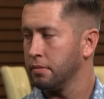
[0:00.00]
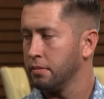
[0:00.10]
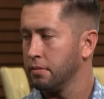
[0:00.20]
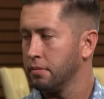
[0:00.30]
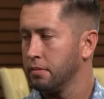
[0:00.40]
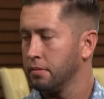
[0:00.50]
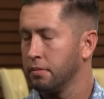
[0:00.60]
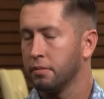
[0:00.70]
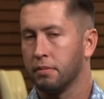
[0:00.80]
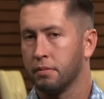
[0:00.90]

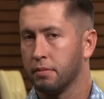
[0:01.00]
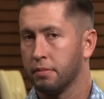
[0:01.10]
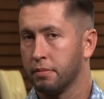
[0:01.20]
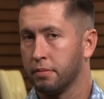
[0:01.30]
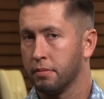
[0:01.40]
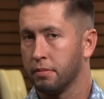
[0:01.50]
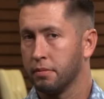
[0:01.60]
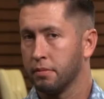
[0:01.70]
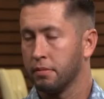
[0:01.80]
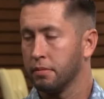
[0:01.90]

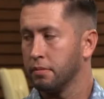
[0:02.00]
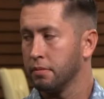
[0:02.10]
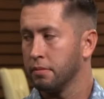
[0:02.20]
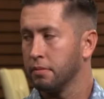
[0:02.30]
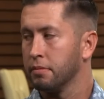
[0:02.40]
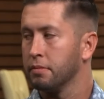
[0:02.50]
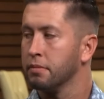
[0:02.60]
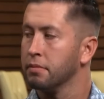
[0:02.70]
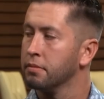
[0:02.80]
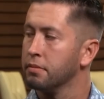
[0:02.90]

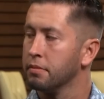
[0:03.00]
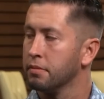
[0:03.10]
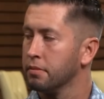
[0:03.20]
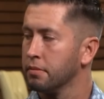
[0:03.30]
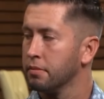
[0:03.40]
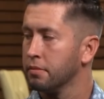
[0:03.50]
(silent)